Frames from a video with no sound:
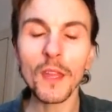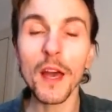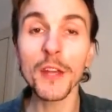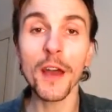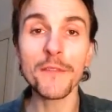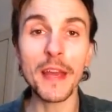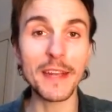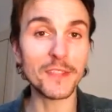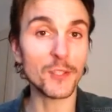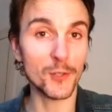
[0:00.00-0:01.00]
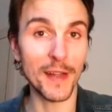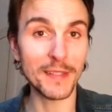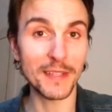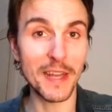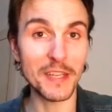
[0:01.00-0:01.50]
And it's a
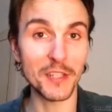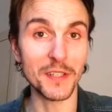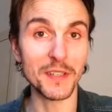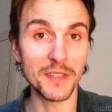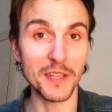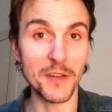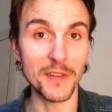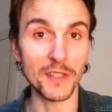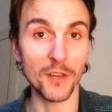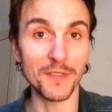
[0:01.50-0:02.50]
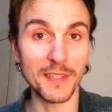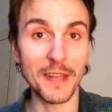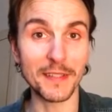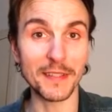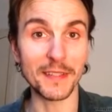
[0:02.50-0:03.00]
translation series of
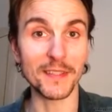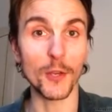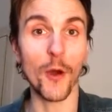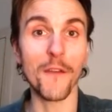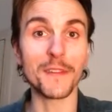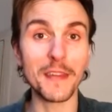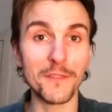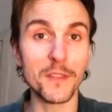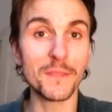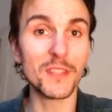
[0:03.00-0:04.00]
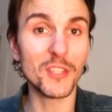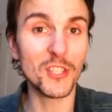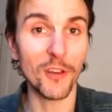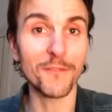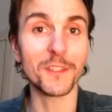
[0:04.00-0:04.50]
sentences, so I've given them
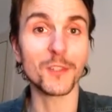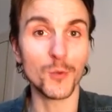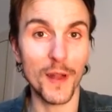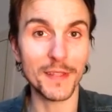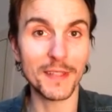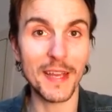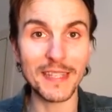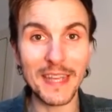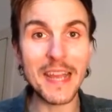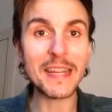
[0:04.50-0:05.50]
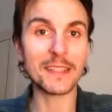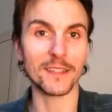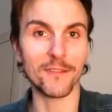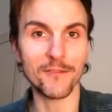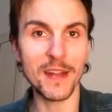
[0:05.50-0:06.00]
stuff to translate into
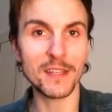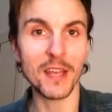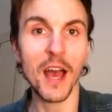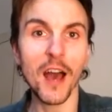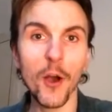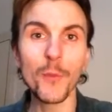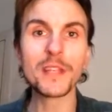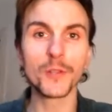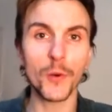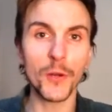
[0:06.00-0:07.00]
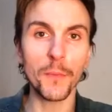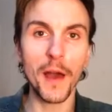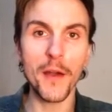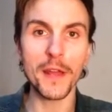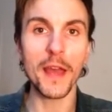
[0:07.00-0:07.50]
the French, and we talk
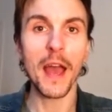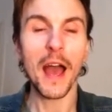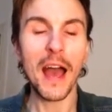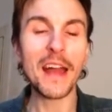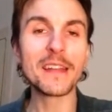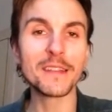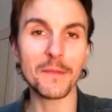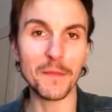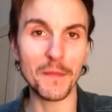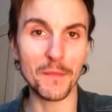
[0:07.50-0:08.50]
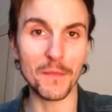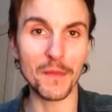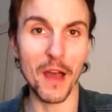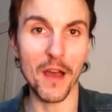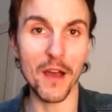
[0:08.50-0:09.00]
about it. And
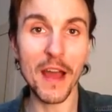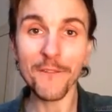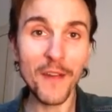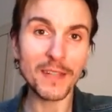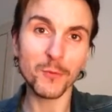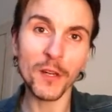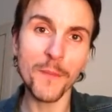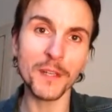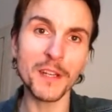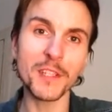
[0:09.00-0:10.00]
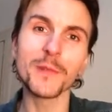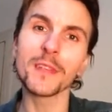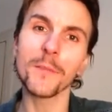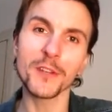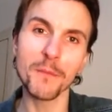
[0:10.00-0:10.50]
in fact, what I'm going to do is
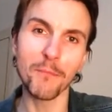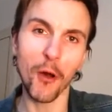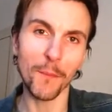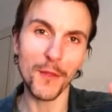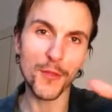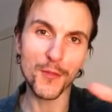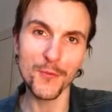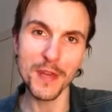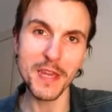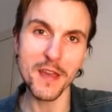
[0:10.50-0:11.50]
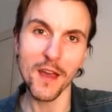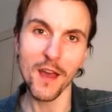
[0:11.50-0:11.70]
I'm going to pop 3